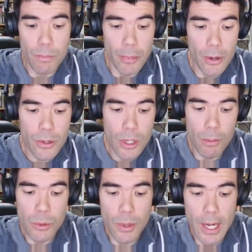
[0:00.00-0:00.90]
both
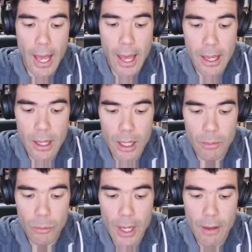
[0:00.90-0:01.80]
terms with an A in
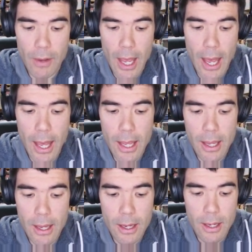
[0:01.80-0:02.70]
them would have
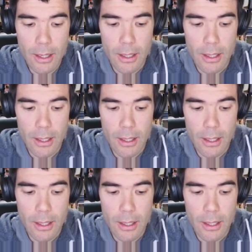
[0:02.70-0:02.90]
A,